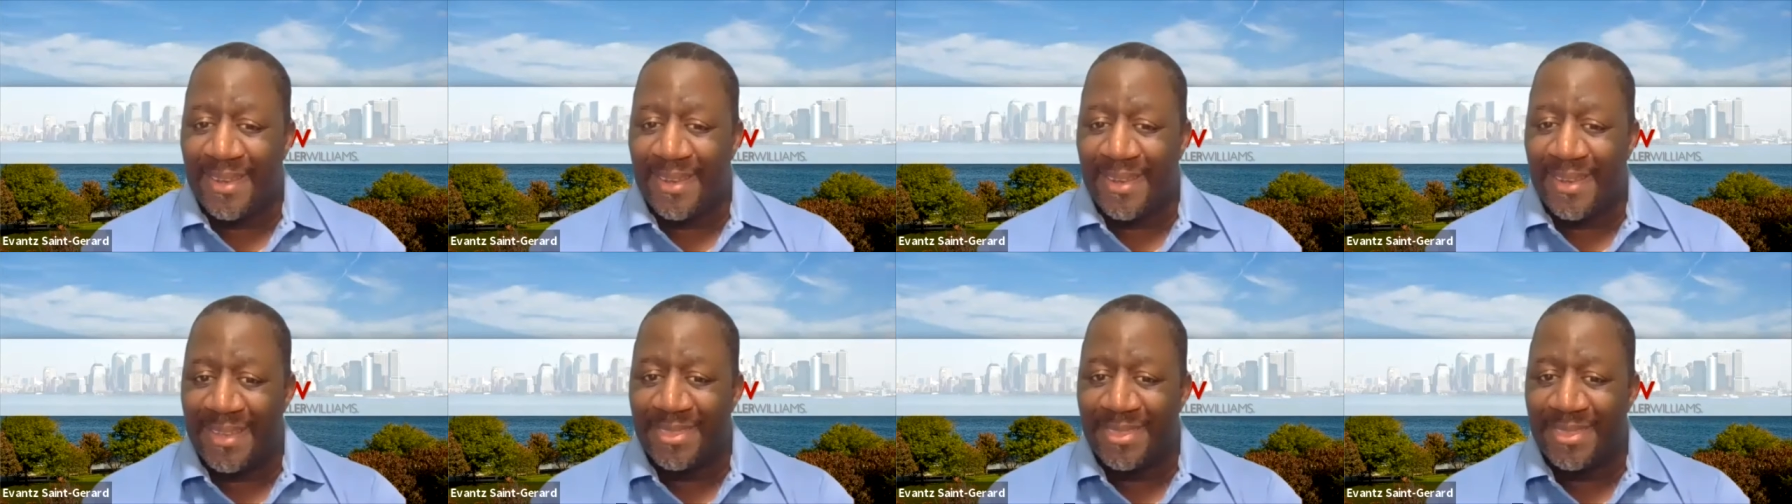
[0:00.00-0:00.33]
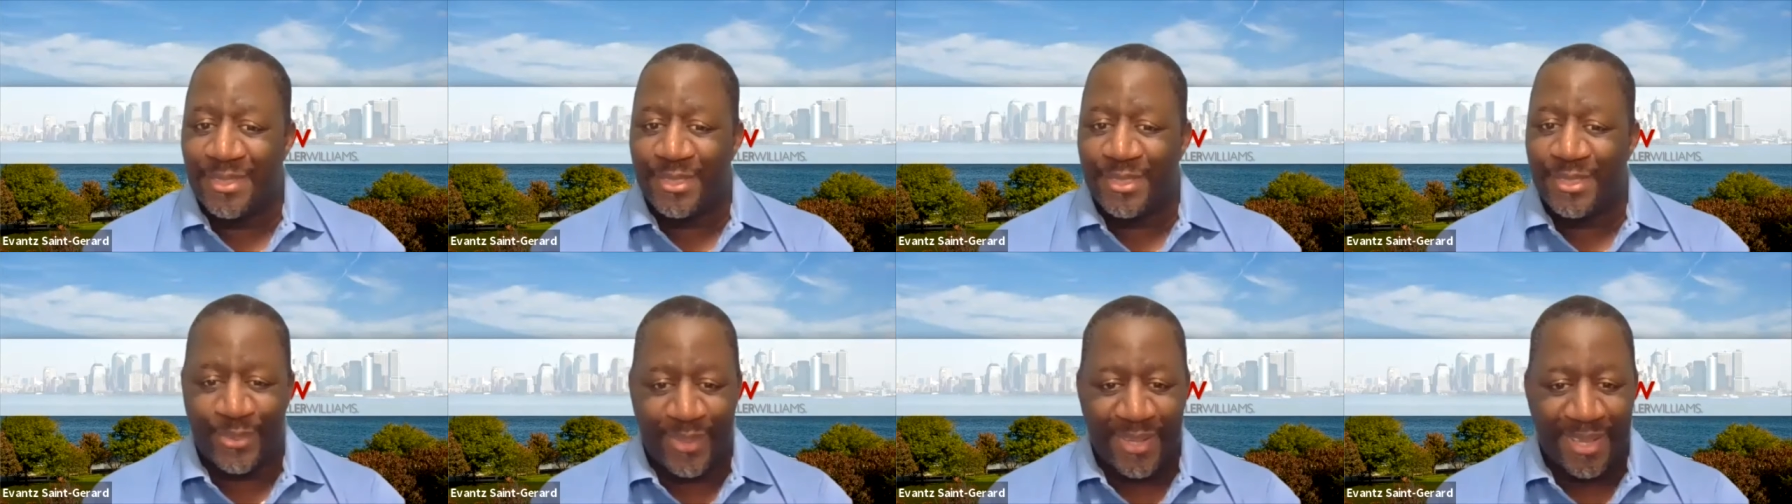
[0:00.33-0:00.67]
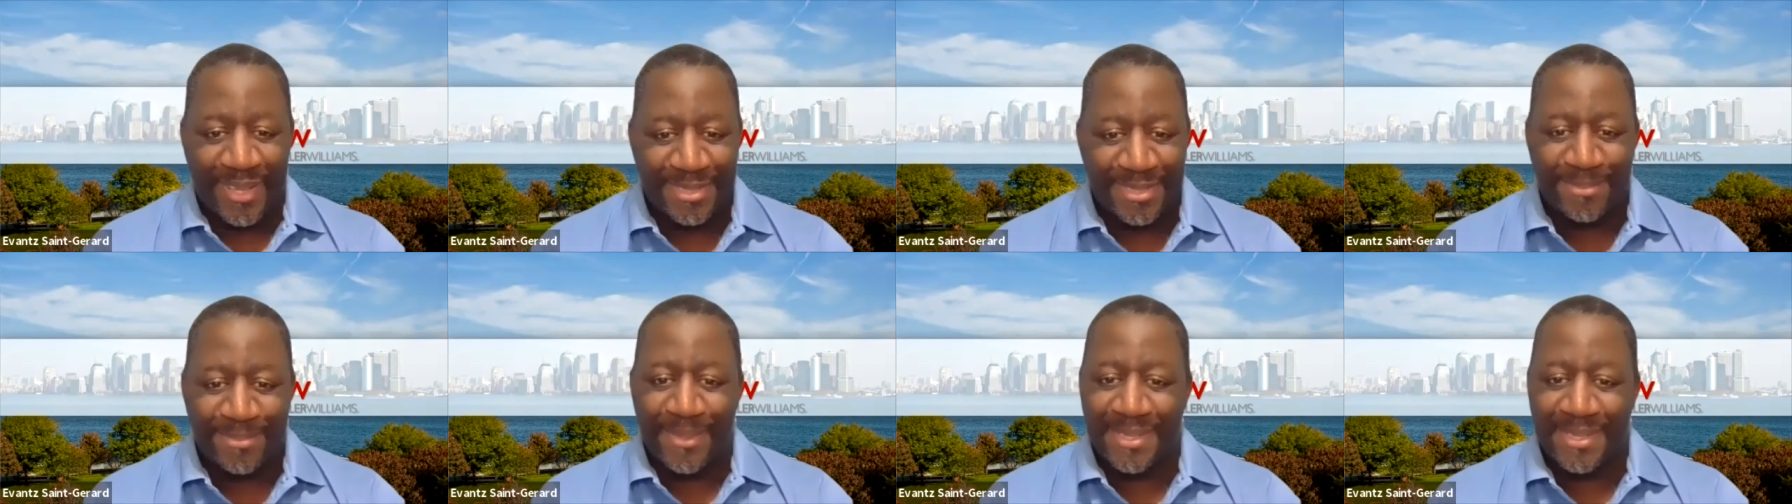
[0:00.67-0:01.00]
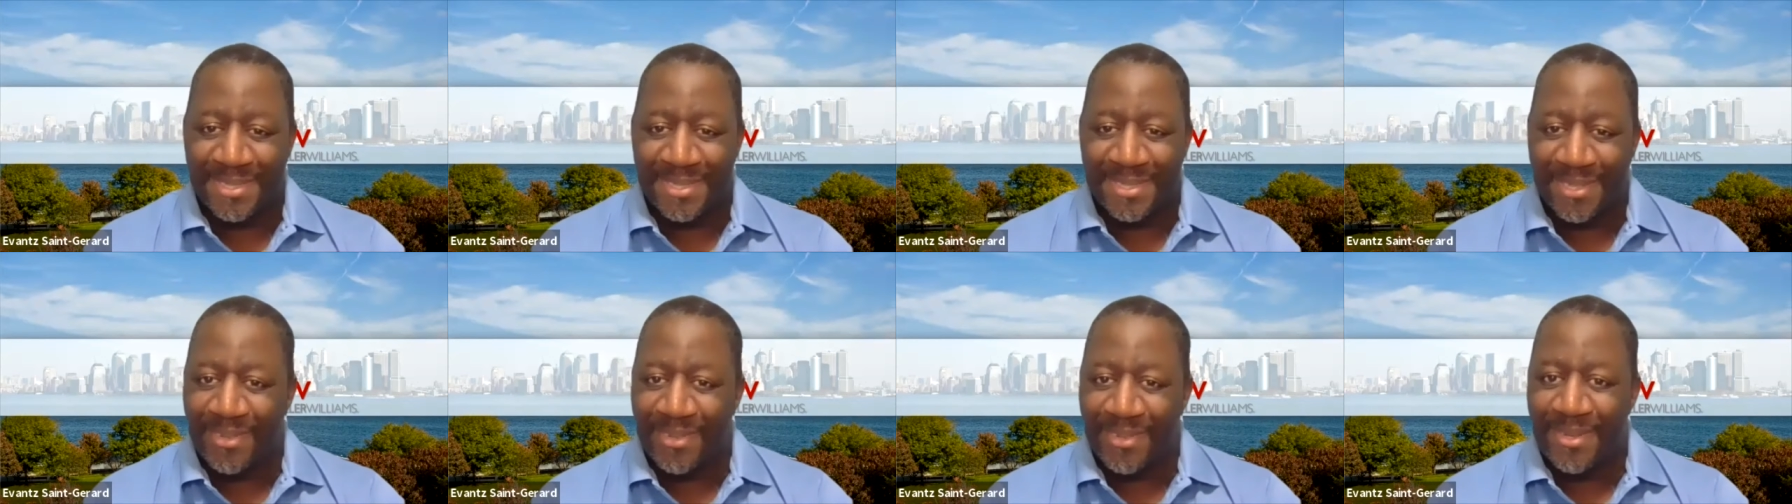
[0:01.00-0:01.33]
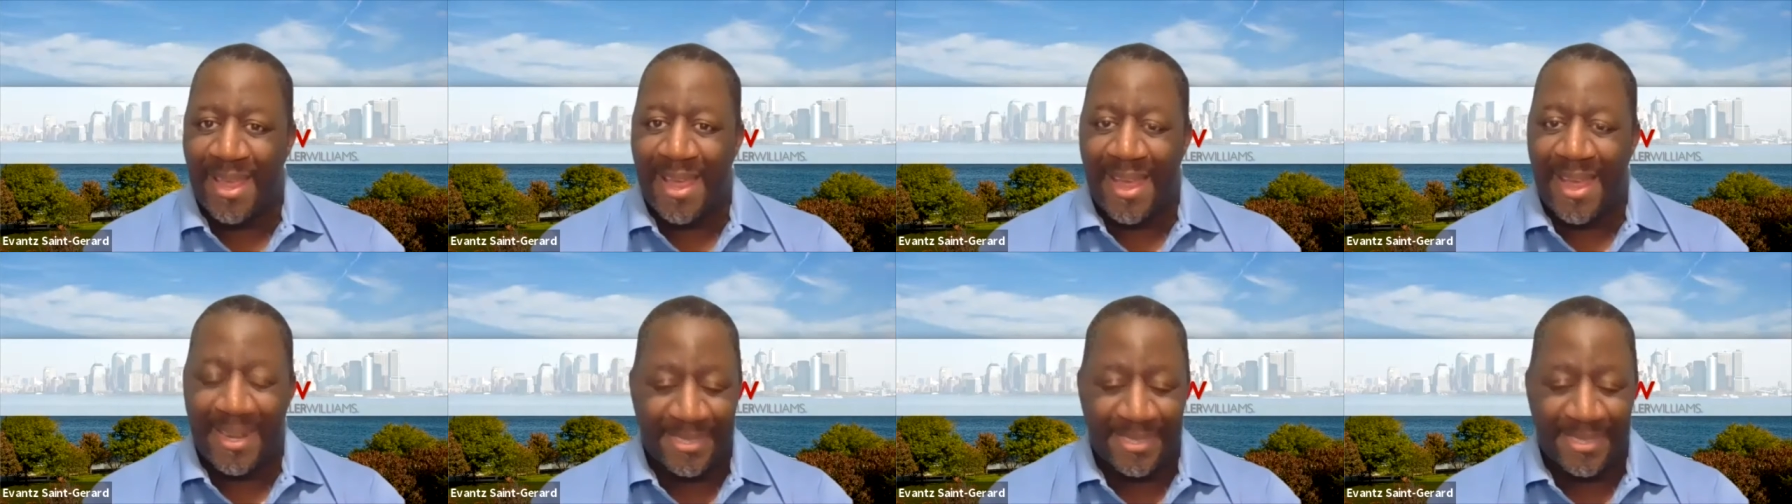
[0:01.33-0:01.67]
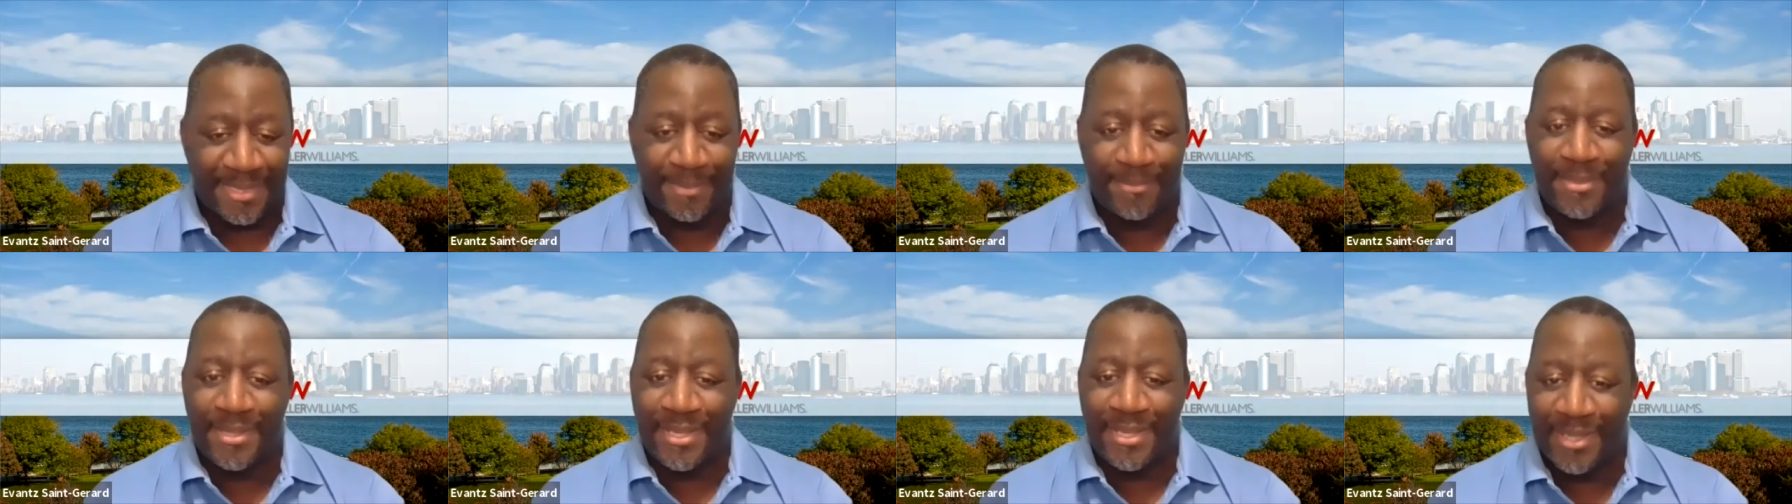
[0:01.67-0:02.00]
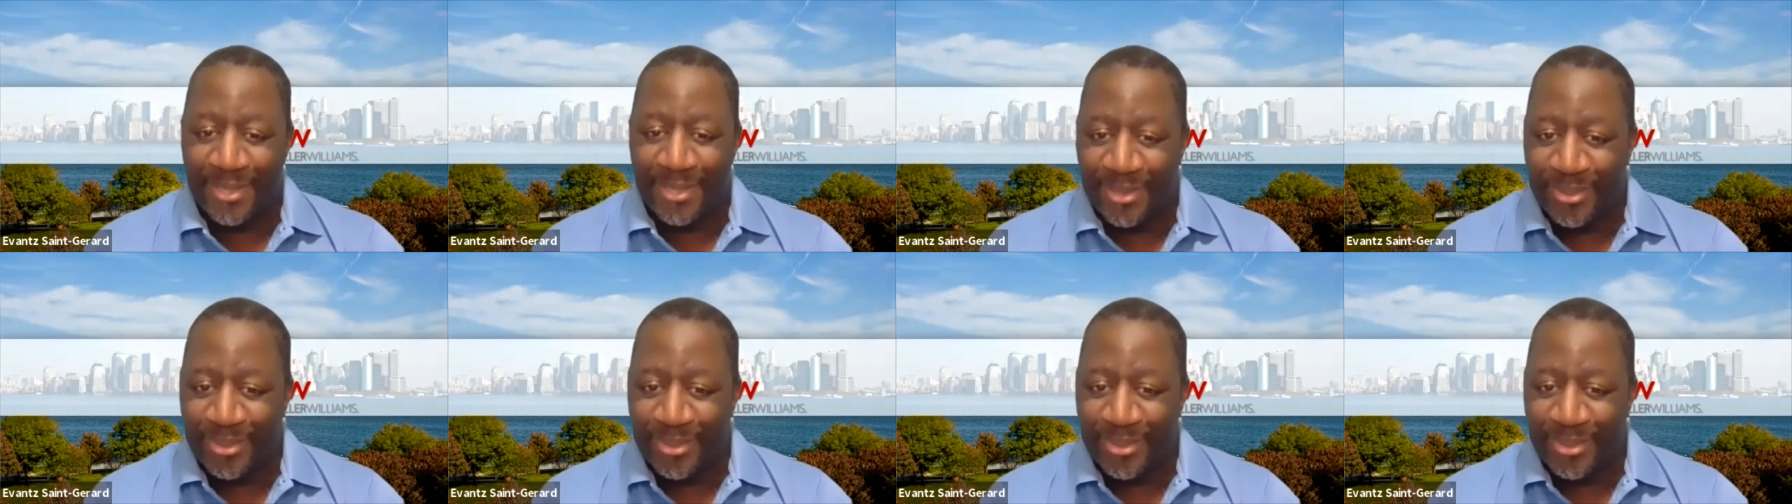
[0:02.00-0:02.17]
and the trails basically are actually being